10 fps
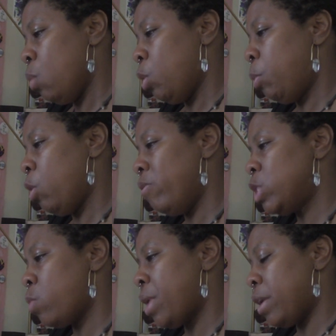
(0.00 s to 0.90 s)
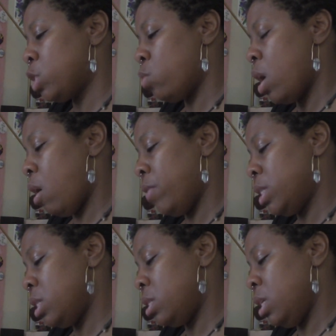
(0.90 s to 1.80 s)
We'll pull this one out as well.
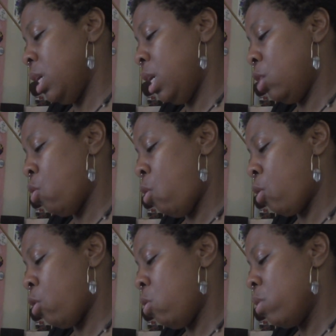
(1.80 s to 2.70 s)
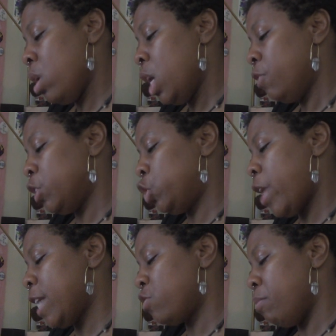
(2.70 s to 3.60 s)
This is the coral for
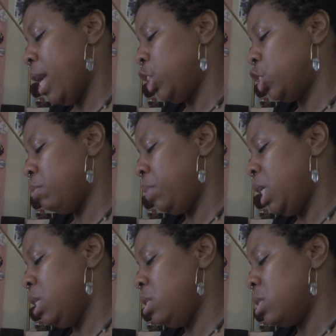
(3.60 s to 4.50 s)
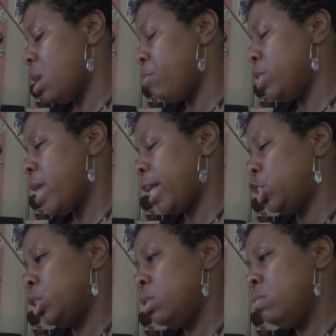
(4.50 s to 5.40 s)
transformation, peace, and
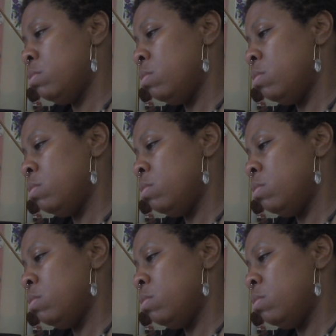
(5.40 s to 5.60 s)
protection.